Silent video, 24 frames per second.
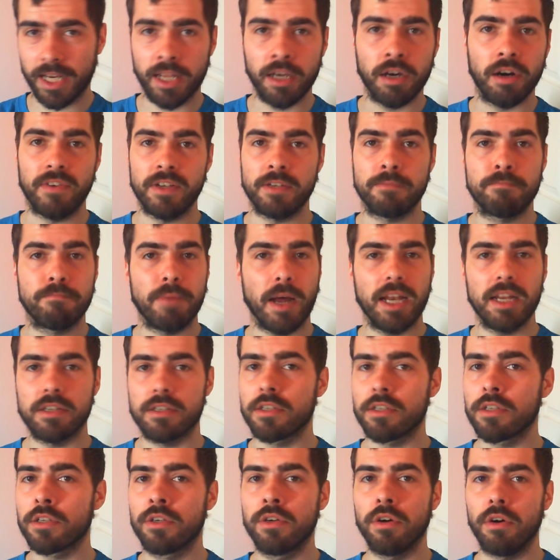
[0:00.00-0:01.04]
off. His balance is
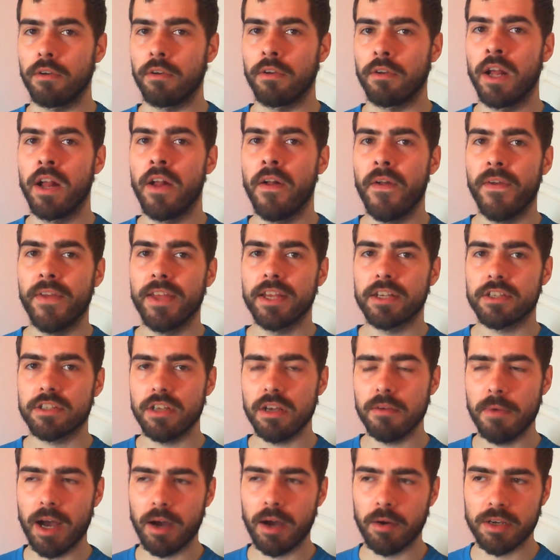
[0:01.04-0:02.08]
gone.
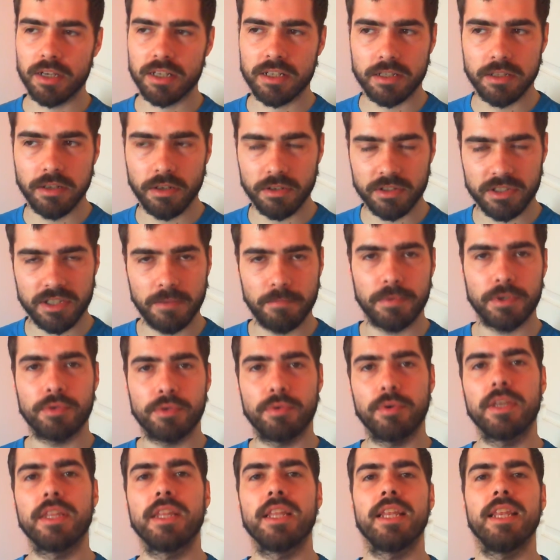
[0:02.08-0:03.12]
Somehow he slots it
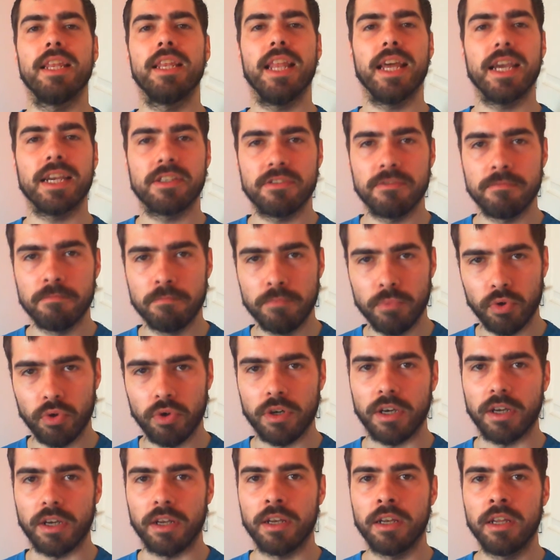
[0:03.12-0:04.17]
between the legs of
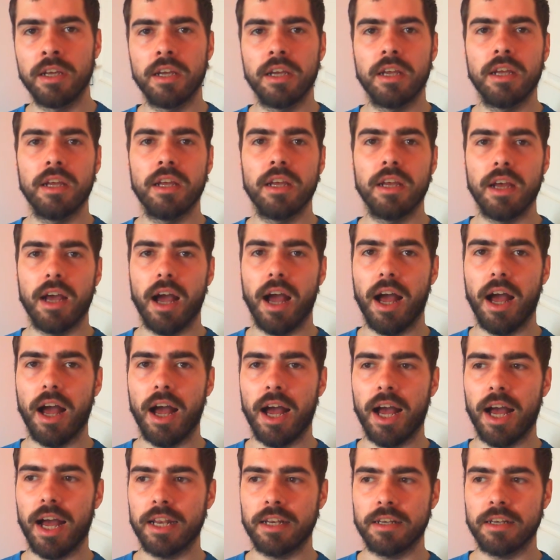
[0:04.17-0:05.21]
Morgan
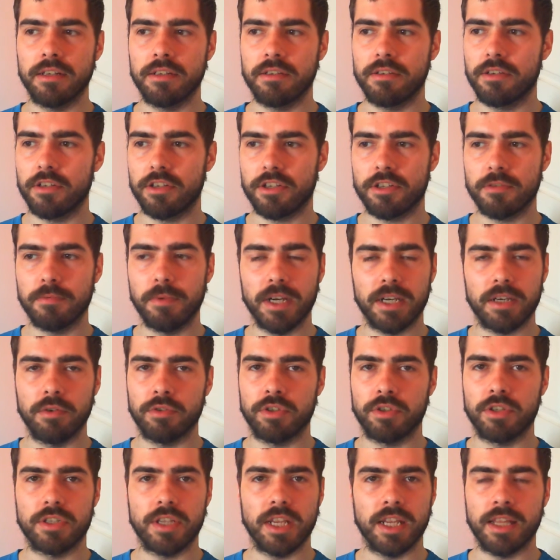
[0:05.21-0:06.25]
and Schmeichel.
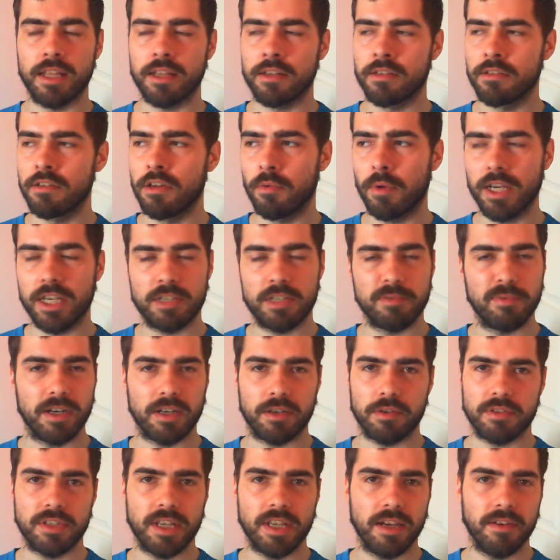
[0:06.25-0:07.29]
There's no way
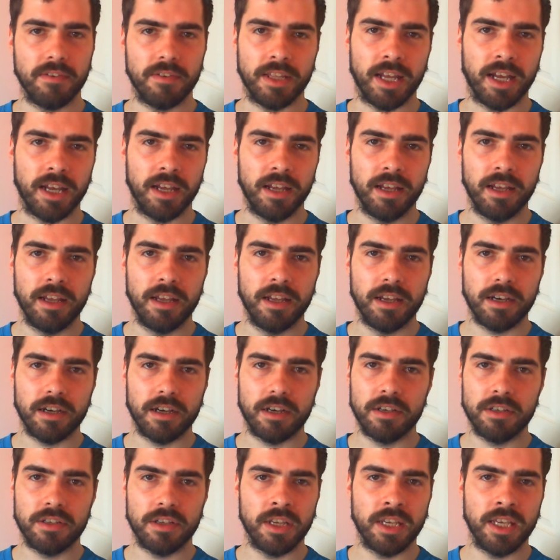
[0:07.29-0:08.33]
Schmeichel's saving that,
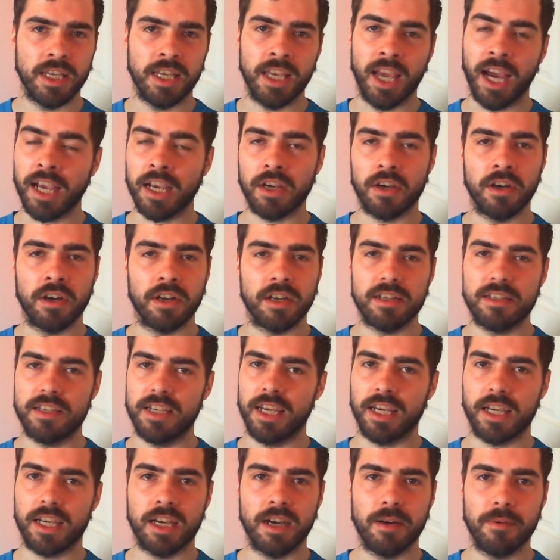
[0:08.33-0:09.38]
because you ain't gonna see
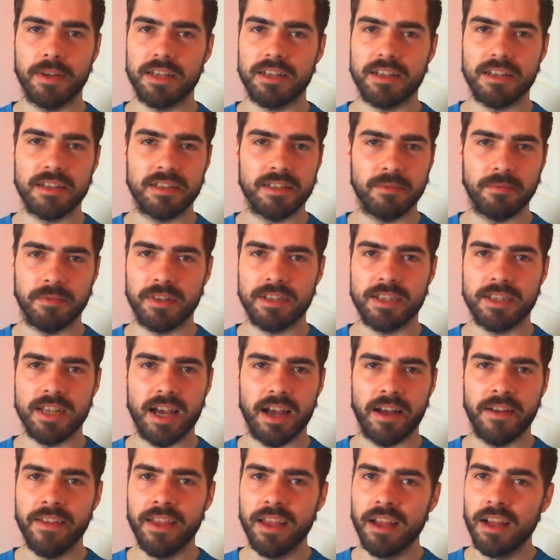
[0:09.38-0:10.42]
it coming. It's as simple as that.
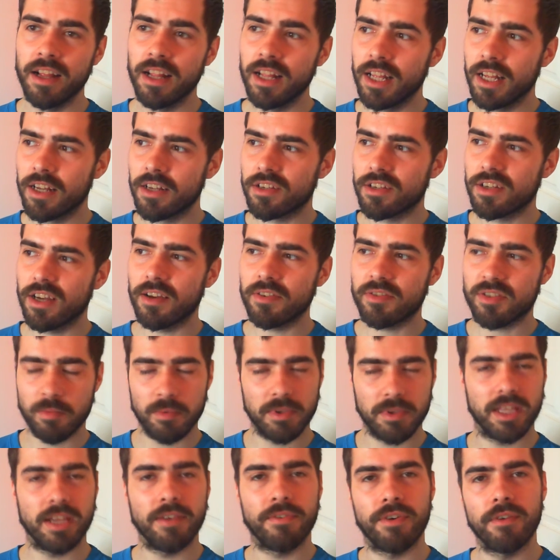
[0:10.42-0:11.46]
So I have
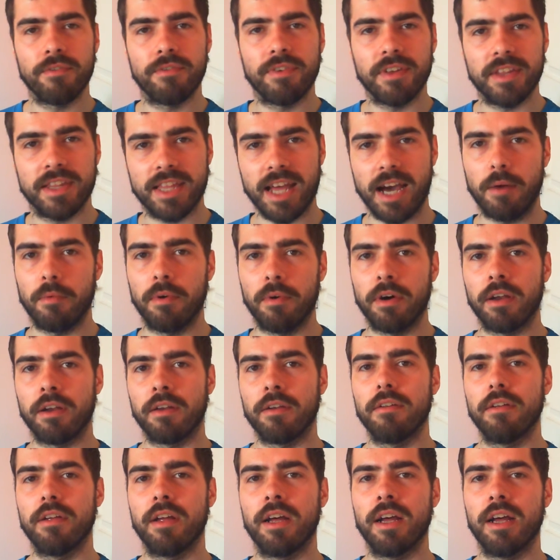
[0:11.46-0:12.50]
sympathy for him for that
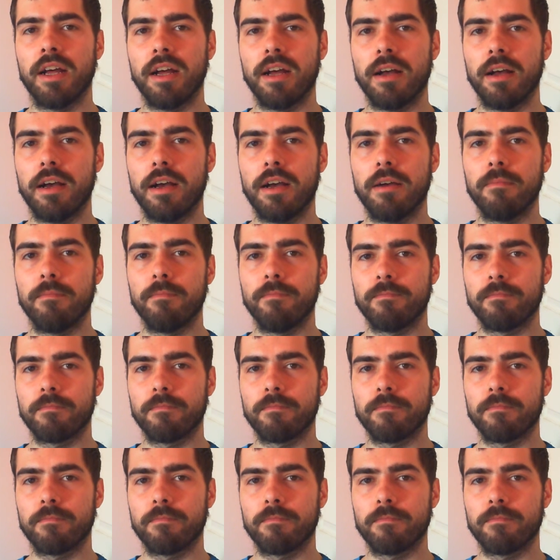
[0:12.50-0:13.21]
one.